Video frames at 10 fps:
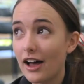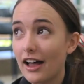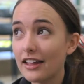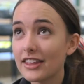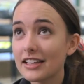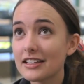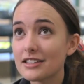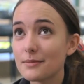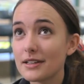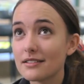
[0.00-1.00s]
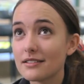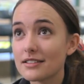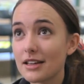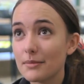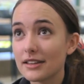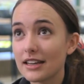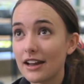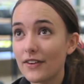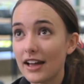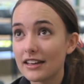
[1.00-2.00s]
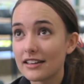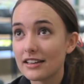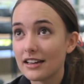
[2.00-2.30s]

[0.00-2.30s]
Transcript: I think it's been something that I've had,